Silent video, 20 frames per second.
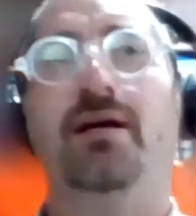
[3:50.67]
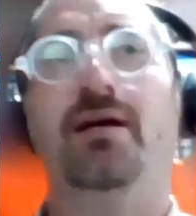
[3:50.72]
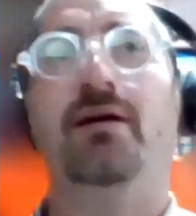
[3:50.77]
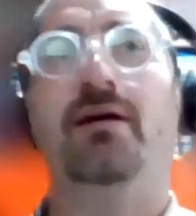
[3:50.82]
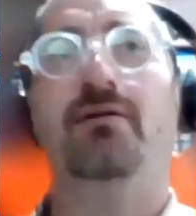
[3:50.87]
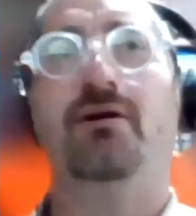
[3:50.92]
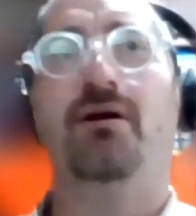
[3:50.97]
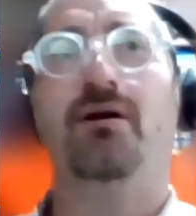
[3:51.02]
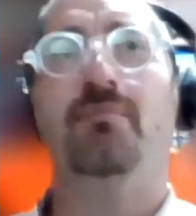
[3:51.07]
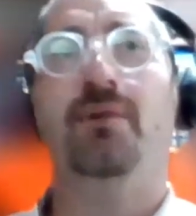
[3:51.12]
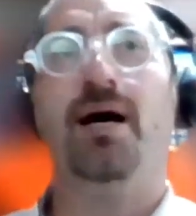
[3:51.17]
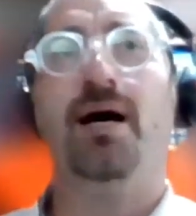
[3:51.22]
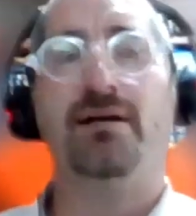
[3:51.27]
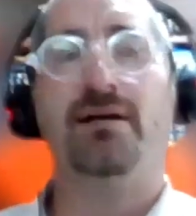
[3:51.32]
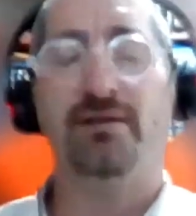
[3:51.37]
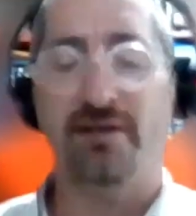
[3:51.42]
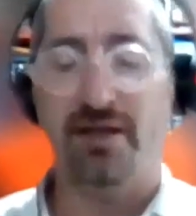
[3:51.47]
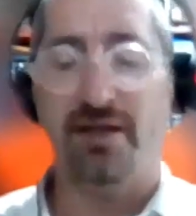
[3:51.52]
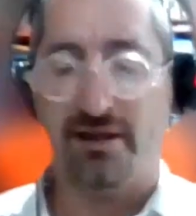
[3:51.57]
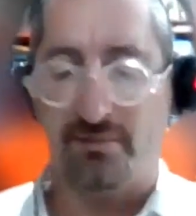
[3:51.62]
so they can't come
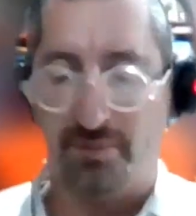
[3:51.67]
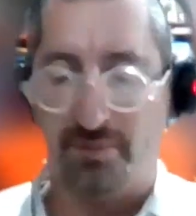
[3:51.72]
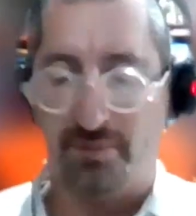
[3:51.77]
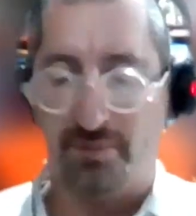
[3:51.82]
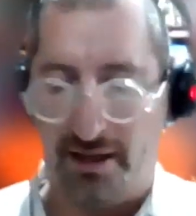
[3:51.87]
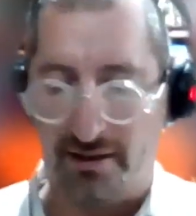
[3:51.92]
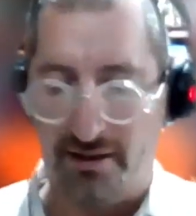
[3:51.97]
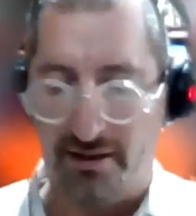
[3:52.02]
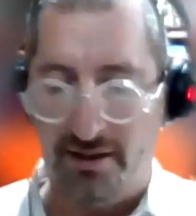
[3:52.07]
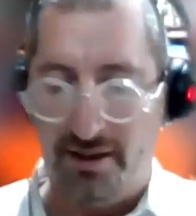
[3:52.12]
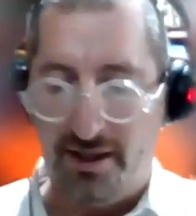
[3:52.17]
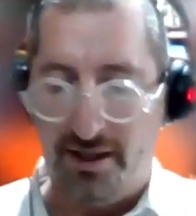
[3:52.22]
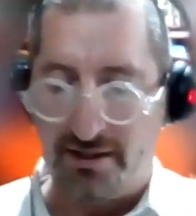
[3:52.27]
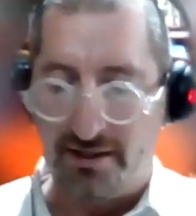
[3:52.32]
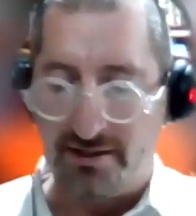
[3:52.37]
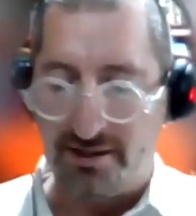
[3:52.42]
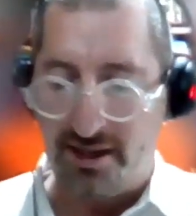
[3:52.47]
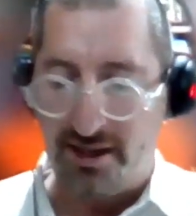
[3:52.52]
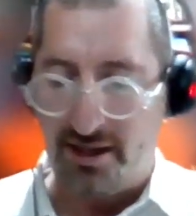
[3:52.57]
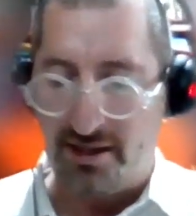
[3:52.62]
back and take it back.
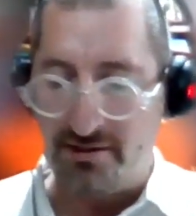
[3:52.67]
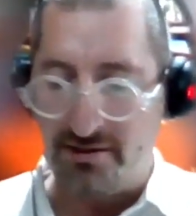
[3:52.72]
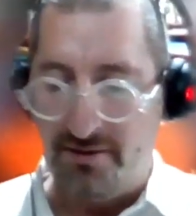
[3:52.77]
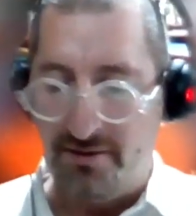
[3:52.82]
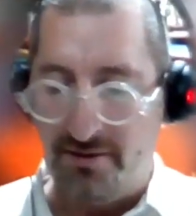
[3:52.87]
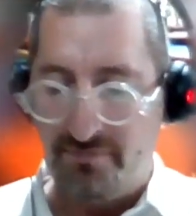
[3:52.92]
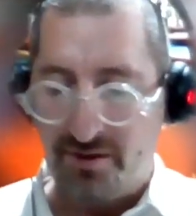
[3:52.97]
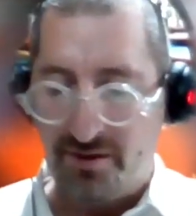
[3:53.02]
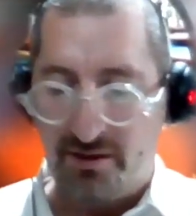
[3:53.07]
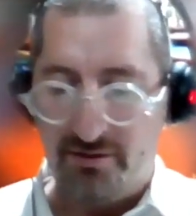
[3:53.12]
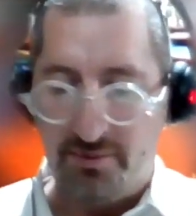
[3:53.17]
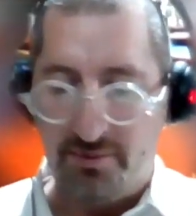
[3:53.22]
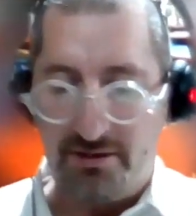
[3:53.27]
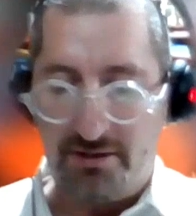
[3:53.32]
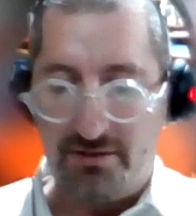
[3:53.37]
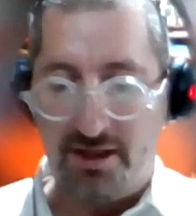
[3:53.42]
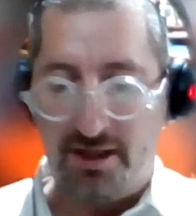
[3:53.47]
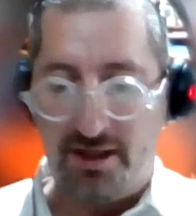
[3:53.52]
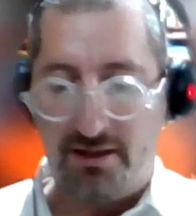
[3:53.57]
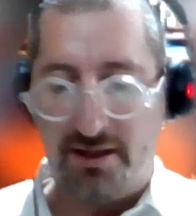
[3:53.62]
And he says,
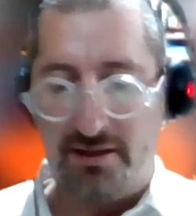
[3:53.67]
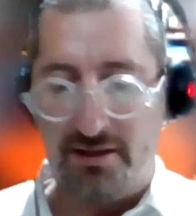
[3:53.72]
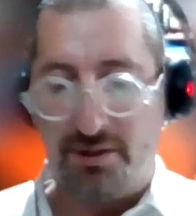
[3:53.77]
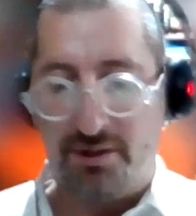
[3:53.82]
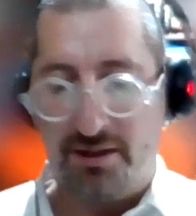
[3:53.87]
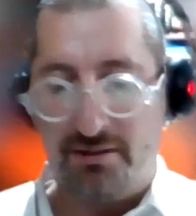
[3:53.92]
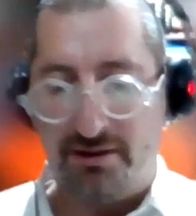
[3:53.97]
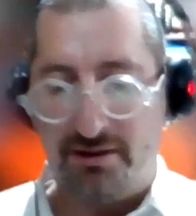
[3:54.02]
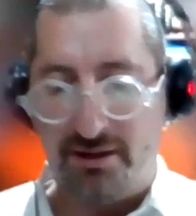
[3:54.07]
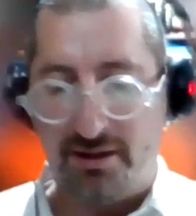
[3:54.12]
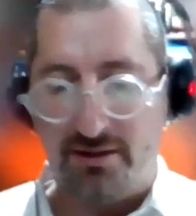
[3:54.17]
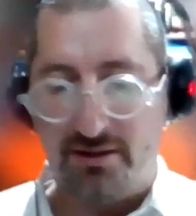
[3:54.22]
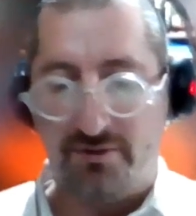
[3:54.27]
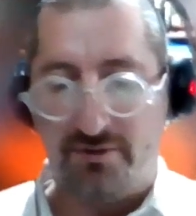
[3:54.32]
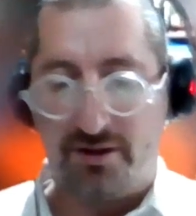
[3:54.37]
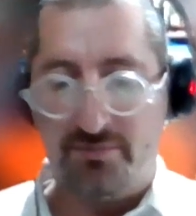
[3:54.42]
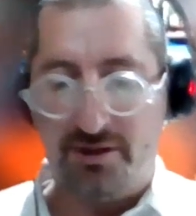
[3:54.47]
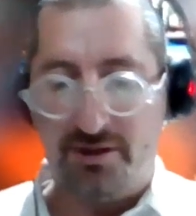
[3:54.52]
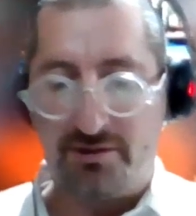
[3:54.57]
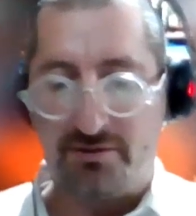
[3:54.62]
b'matana leit badina de
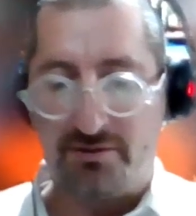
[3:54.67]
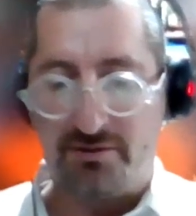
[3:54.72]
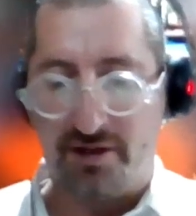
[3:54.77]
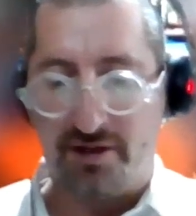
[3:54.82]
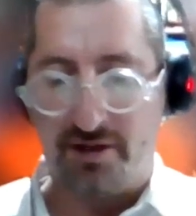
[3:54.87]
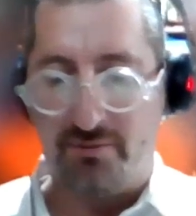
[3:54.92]
bar mitzvah.